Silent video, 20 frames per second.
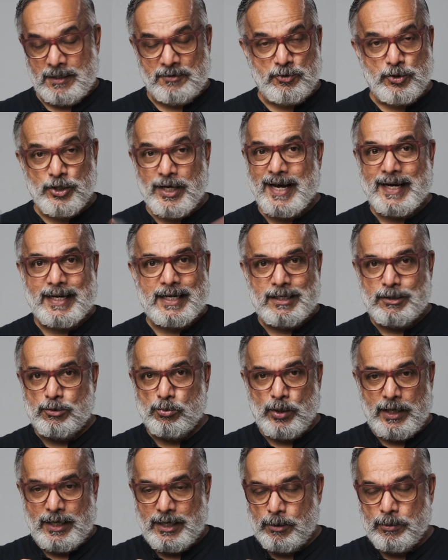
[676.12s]
jacket,
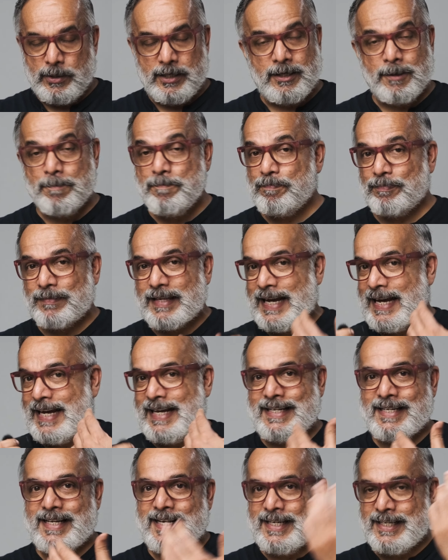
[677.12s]
wherever,
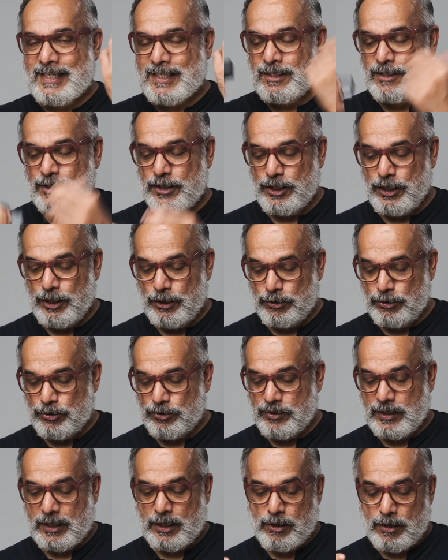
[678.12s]
and continue to
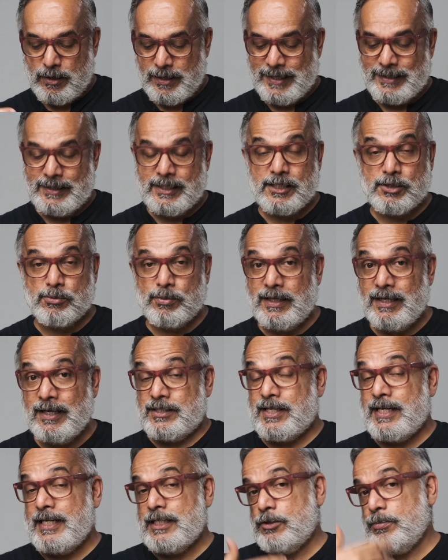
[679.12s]
record, and this will
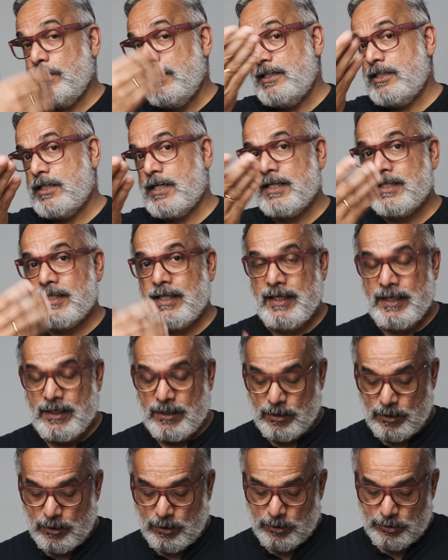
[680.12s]
transmit directly
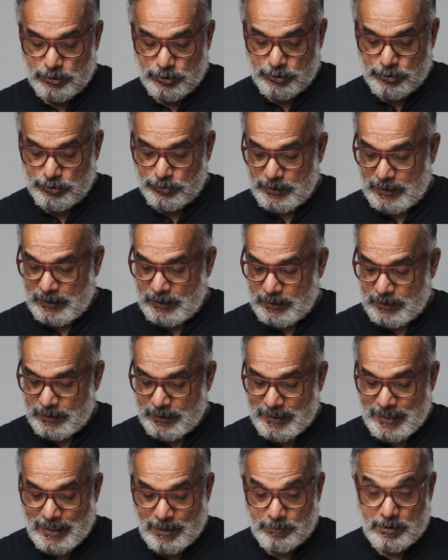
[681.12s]
onto the
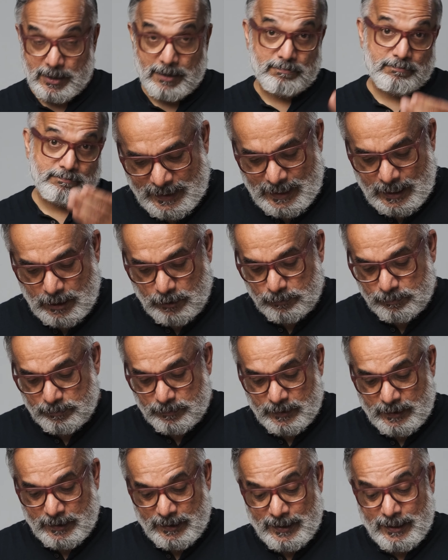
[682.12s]
camera. Now,
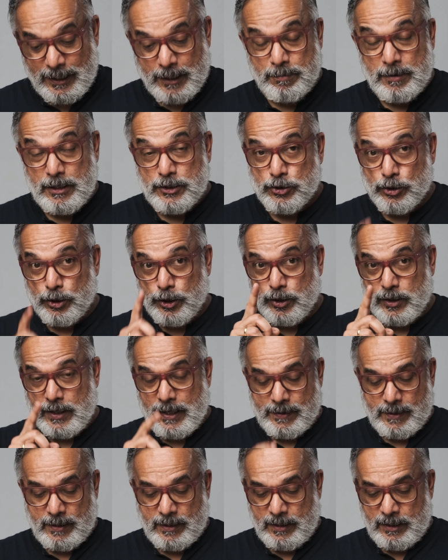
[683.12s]
let me show you
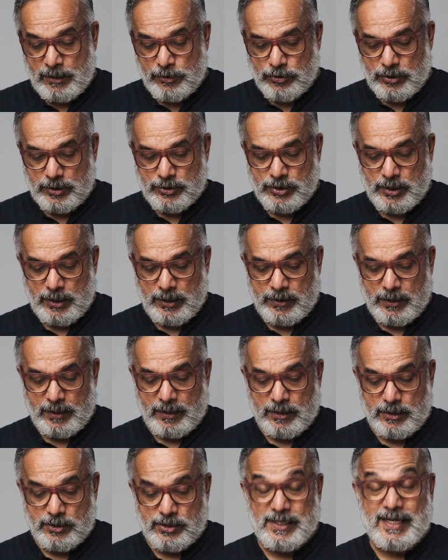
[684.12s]
another interesting
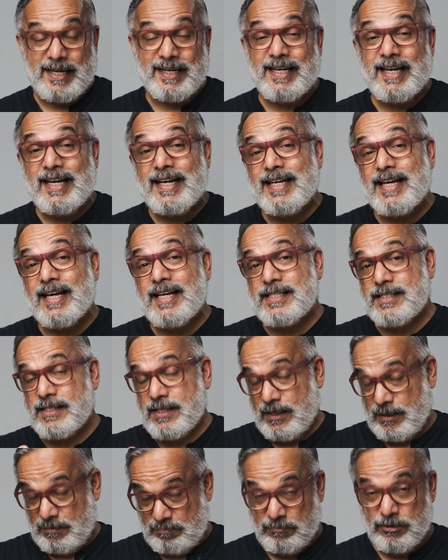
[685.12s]
thing is that in
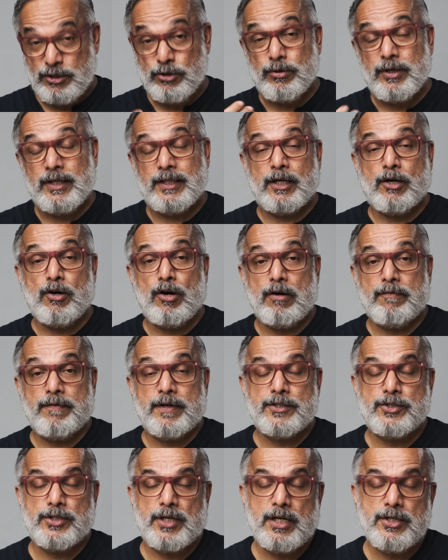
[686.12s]
case during the
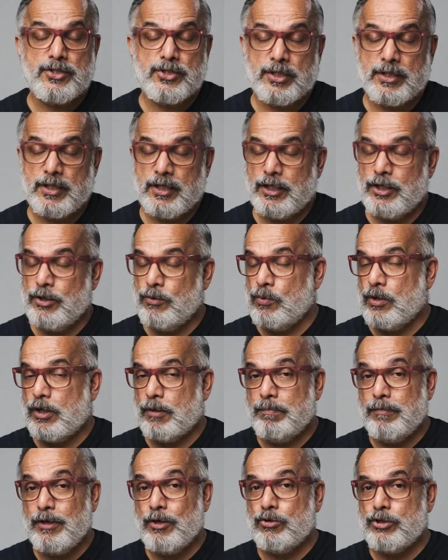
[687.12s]
conversation you want
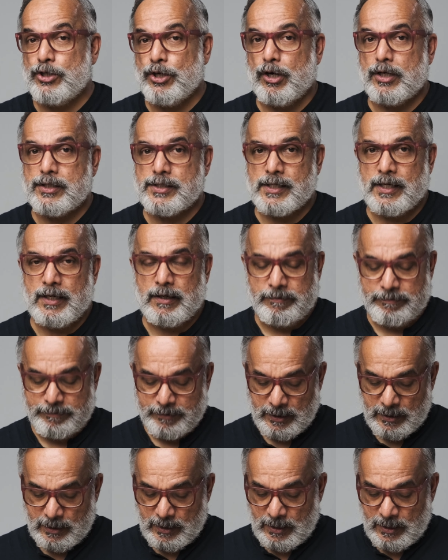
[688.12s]
to mute yourself,